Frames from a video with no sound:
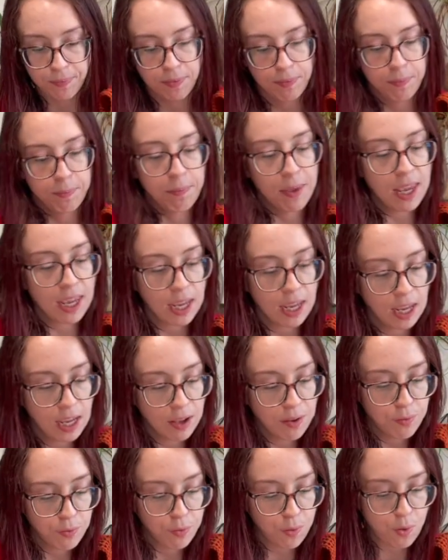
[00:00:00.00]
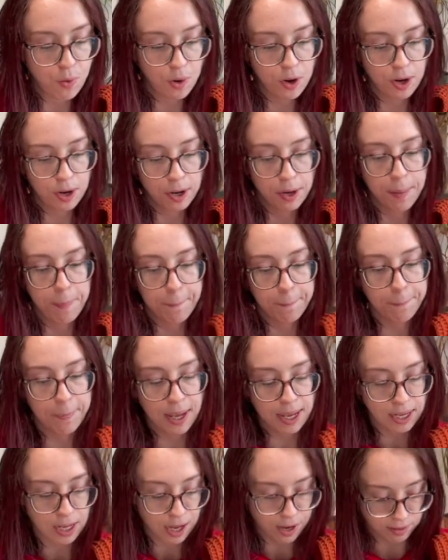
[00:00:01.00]
making it for
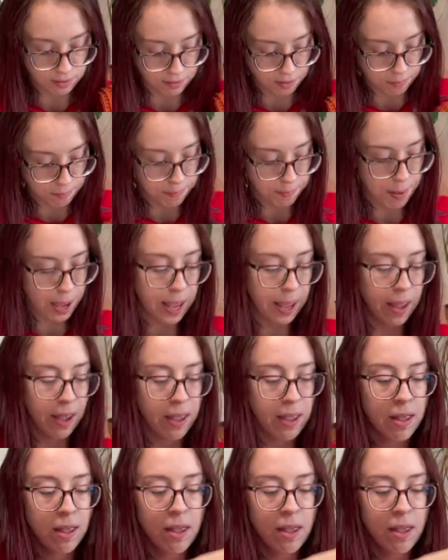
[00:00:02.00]
my cousin Matt.